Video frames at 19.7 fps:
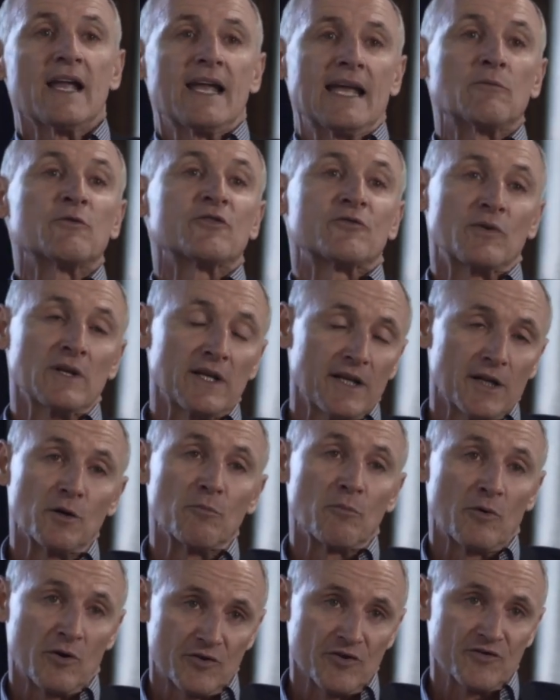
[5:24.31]
it was really an
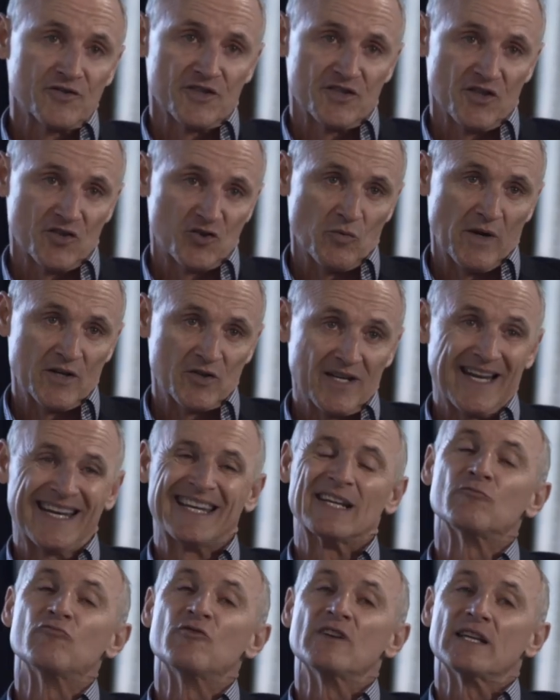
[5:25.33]
emergency situation,
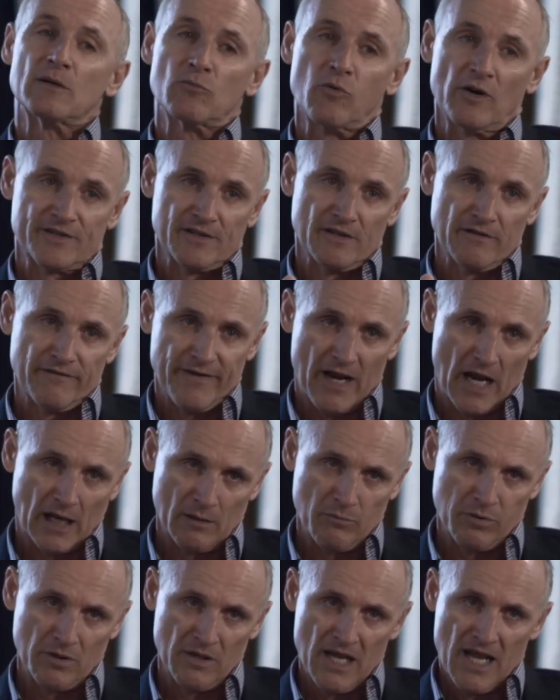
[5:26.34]
and he really wasn't
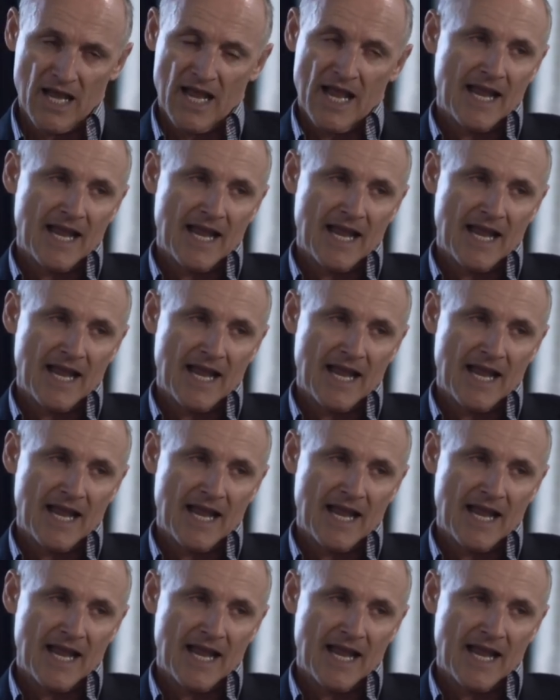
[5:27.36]
available.